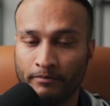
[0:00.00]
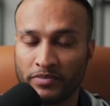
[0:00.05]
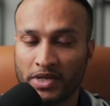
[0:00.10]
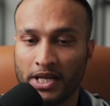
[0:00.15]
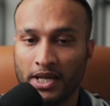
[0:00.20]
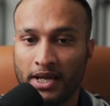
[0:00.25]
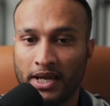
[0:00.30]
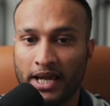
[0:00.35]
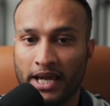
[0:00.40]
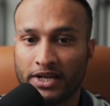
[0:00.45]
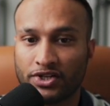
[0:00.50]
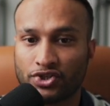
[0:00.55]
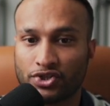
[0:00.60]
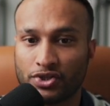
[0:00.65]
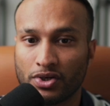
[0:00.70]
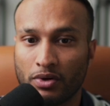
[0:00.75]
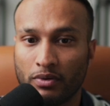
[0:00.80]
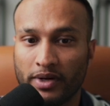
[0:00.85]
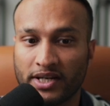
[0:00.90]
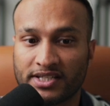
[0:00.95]
and so
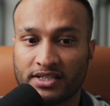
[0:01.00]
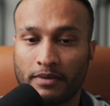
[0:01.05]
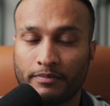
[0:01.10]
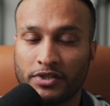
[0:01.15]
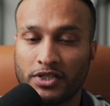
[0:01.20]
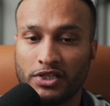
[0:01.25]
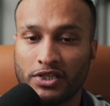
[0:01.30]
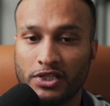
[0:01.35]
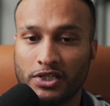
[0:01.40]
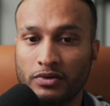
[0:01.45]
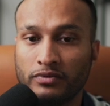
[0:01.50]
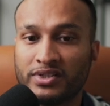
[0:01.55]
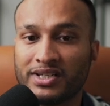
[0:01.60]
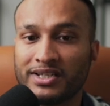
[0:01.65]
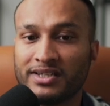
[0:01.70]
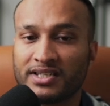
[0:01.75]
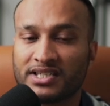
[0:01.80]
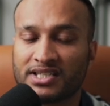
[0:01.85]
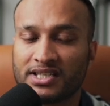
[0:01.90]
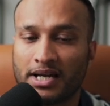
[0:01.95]
it's up to you to
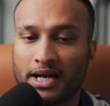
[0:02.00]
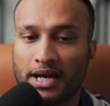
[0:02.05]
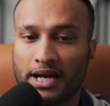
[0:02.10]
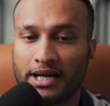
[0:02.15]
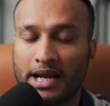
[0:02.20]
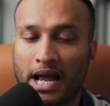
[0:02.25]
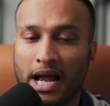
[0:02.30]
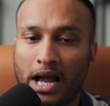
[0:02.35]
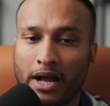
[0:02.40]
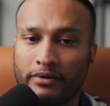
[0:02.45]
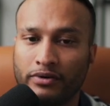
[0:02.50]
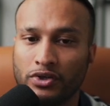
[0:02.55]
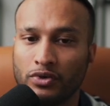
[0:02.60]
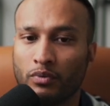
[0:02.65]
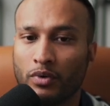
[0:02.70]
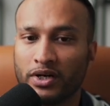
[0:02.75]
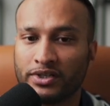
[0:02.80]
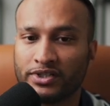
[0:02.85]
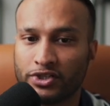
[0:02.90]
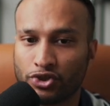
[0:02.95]
decide how you want
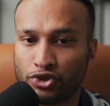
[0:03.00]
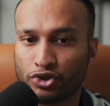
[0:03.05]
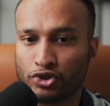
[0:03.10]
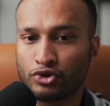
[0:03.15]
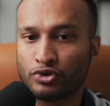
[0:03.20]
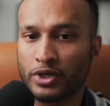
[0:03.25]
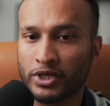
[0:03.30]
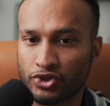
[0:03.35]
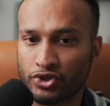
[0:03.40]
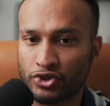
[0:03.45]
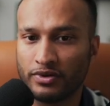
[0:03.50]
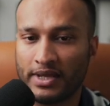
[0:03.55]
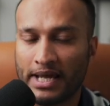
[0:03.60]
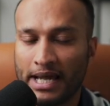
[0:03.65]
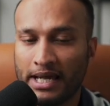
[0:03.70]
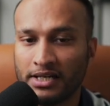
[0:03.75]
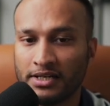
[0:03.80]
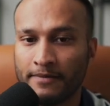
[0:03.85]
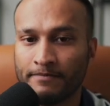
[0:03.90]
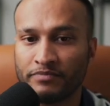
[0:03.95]
to structure that.
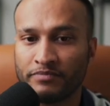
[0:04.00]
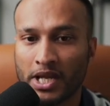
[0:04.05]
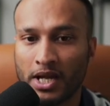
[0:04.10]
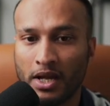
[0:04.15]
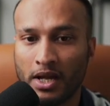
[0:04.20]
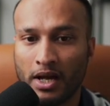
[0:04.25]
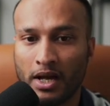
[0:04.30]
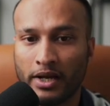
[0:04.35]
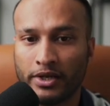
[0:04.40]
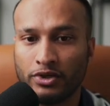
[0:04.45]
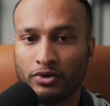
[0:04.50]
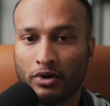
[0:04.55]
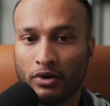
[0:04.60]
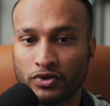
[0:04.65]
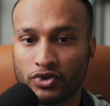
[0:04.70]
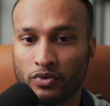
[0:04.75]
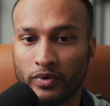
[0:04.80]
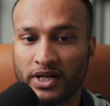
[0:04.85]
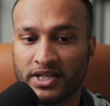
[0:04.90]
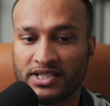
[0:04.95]
You also
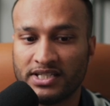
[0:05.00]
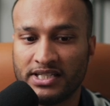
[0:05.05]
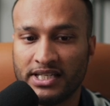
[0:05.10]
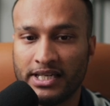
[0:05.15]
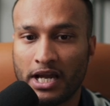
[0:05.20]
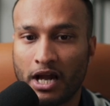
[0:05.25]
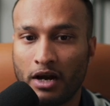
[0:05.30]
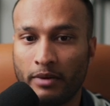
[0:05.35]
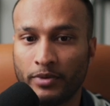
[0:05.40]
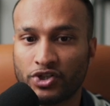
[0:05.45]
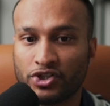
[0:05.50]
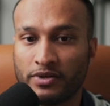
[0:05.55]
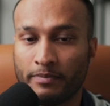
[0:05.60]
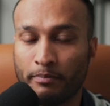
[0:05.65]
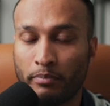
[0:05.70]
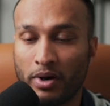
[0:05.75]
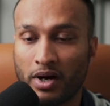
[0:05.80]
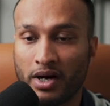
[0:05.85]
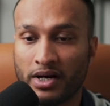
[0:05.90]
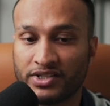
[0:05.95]
to see how much
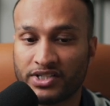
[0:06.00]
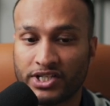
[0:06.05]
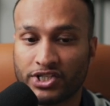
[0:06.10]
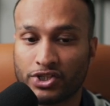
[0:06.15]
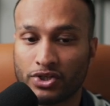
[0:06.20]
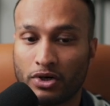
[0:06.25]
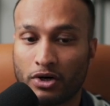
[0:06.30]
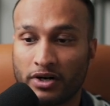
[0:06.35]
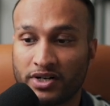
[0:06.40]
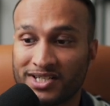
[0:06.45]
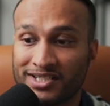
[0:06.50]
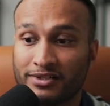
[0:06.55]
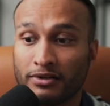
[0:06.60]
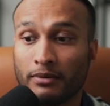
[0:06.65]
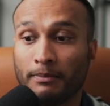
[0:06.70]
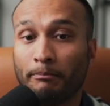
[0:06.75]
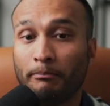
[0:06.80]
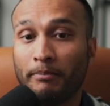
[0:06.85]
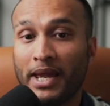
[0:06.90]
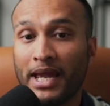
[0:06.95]
deposits are still
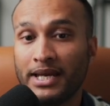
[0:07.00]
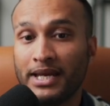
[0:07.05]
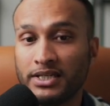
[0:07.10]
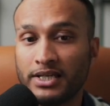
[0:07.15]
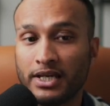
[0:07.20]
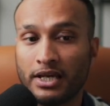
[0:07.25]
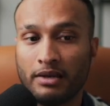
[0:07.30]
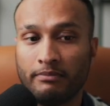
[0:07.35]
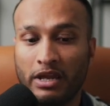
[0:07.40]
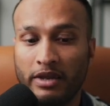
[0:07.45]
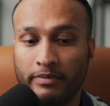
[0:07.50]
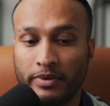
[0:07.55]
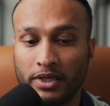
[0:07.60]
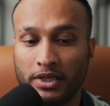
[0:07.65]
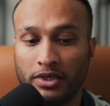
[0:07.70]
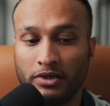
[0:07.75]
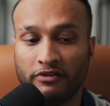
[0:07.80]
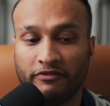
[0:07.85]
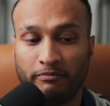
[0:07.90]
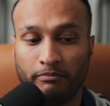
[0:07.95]
pending. Maybe
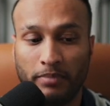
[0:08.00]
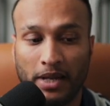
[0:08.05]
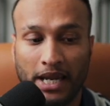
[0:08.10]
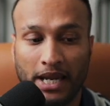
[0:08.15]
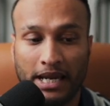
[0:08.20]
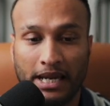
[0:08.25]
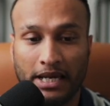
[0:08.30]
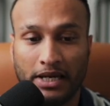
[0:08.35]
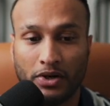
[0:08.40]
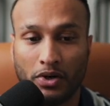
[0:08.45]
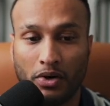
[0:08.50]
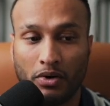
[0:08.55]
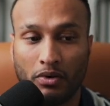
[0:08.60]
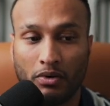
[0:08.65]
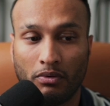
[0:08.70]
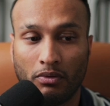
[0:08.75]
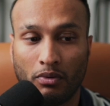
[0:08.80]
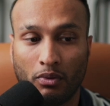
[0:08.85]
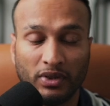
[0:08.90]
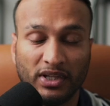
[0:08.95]
you've paid
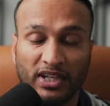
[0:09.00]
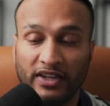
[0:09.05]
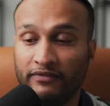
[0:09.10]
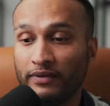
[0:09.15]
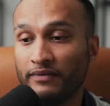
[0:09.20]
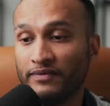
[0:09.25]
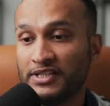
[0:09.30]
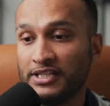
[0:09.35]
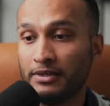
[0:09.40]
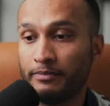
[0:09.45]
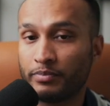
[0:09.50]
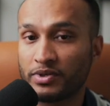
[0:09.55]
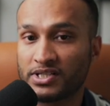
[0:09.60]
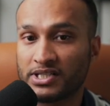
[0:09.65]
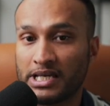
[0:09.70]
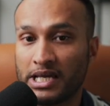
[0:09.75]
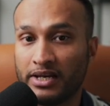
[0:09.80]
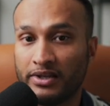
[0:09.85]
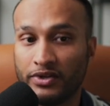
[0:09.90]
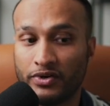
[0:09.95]
only 15%
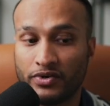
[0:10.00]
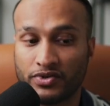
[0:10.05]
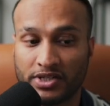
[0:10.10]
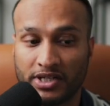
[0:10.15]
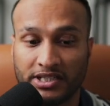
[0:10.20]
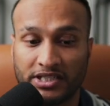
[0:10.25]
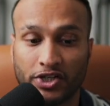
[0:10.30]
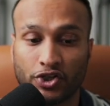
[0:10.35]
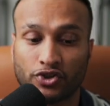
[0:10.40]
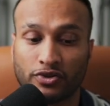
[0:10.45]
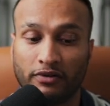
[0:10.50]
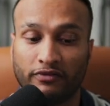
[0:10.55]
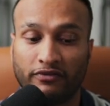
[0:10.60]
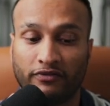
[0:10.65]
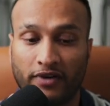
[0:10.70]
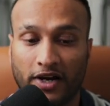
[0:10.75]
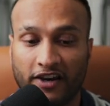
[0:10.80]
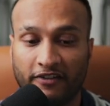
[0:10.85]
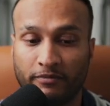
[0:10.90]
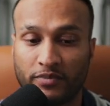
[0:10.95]
and there's an additional
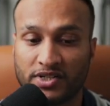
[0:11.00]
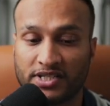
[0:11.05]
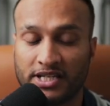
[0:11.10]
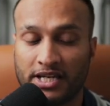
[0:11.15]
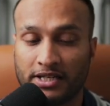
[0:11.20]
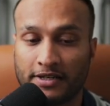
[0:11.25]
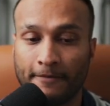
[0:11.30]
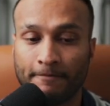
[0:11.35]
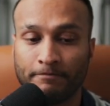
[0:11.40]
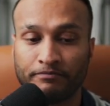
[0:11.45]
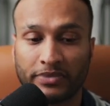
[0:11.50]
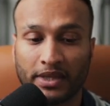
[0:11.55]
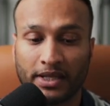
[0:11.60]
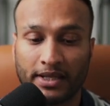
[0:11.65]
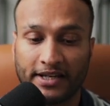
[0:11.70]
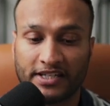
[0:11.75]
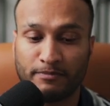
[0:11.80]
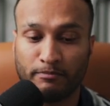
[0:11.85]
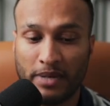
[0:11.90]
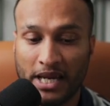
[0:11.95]
5% that's
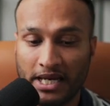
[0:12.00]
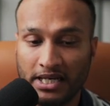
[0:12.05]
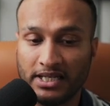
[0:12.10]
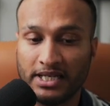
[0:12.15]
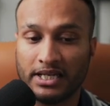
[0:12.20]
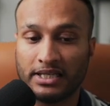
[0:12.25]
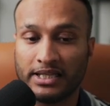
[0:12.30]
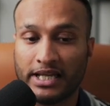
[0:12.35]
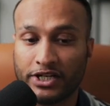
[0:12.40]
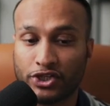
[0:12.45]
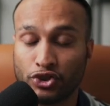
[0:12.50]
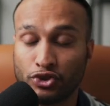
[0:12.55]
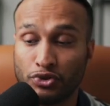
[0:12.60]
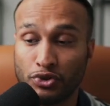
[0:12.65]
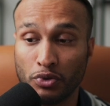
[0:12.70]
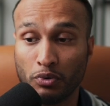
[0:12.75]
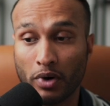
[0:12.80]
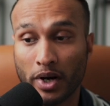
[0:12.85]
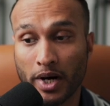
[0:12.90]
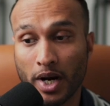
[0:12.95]
pending, that's due
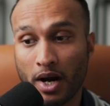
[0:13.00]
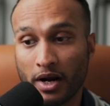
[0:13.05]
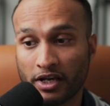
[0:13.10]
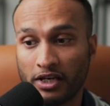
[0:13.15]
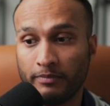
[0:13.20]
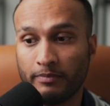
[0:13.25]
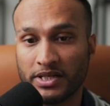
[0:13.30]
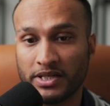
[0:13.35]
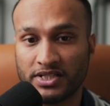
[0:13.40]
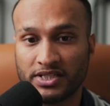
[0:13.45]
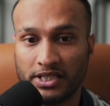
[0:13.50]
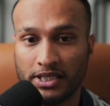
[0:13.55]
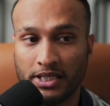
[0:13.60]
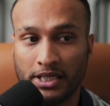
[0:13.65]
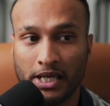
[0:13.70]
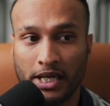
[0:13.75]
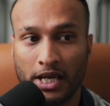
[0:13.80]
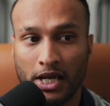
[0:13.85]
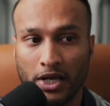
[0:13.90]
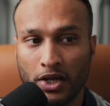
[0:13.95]
on occupancy.
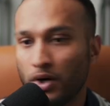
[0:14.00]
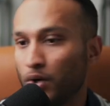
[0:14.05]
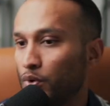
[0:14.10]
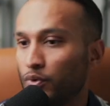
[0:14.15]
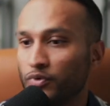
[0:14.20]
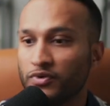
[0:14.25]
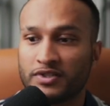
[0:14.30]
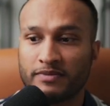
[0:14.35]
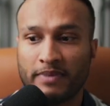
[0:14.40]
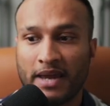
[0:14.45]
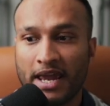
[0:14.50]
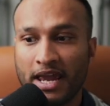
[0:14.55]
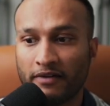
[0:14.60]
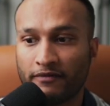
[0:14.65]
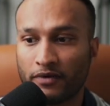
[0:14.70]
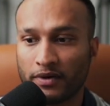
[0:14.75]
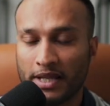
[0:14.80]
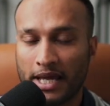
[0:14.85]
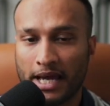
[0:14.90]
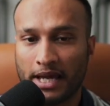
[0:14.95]
Who's paying for
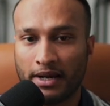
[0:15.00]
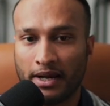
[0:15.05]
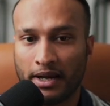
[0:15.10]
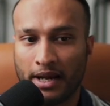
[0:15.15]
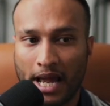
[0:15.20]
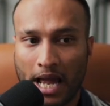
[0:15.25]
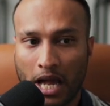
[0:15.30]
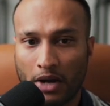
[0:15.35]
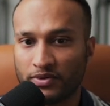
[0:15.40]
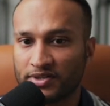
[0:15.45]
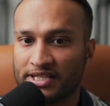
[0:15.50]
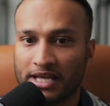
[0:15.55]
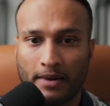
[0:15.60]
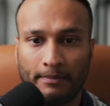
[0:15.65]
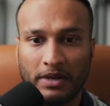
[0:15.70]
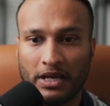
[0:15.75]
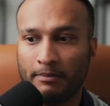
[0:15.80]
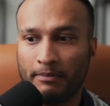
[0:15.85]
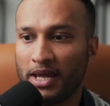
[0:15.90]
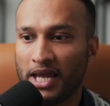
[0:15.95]
that, and how is that being
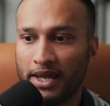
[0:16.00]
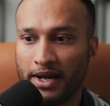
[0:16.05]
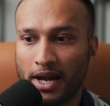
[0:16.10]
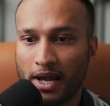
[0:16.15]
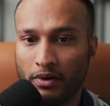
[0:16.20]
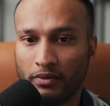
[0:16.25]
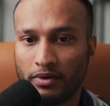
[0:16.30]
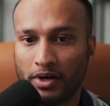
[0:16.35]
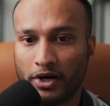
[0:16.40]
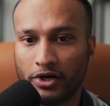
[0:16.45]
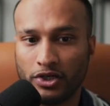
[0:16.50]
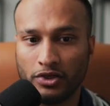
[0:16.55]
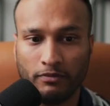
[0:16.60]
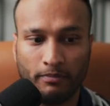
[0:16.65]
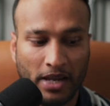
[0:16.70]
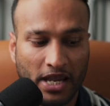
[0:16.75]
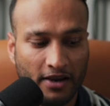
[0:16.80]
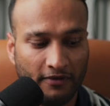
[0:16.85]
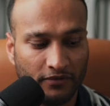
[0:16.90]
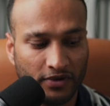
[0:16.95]
paid out? Are you paying
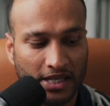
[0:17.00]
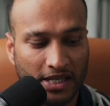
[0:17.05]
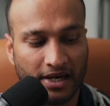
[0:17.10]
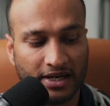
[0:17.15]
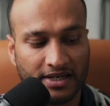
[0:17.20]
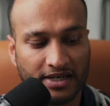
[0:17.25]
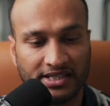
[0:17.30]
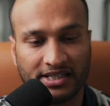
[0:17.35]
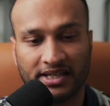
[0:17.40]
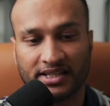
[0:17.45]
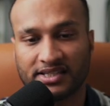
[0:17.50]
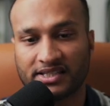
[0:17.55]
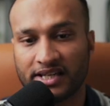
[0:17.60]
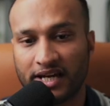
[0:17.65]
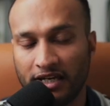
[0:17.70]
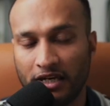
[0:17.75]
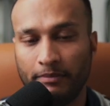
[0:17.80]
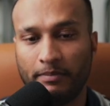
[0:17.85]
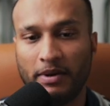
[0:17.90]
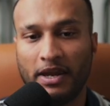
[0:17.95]
for that? Is the assignee
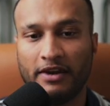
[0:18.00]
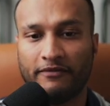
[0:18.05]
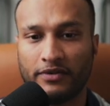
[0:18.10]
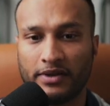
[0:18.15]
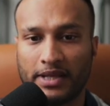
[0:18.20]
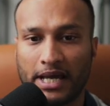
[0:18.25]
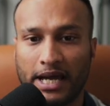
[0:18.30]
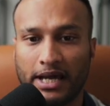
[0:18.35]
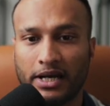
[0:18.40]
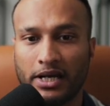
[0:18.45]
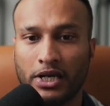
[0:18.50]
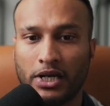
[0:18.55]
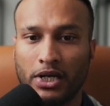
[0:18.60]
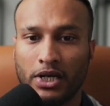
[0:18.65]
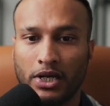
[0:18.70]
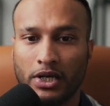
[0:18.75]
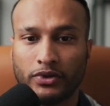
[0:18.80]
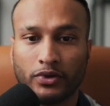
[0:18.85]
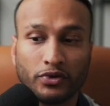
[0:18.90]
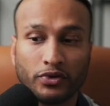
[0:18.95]
paying for that?
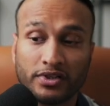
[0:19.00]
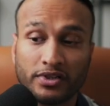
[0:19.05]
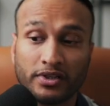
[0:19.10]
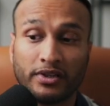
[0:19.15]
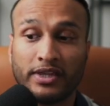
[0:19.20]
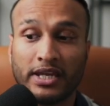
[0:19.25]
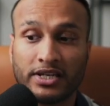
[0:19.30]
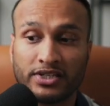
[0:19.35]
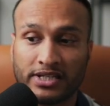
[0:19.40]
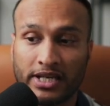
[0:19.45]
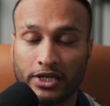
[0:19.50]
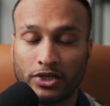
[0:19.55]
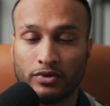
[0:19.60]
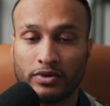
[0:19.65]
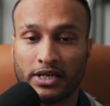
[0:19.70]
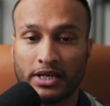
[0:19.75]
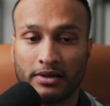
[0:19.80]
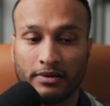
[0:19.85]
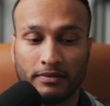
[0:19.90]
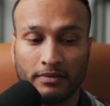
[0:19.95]
Those are the things that you
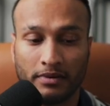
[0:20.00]
can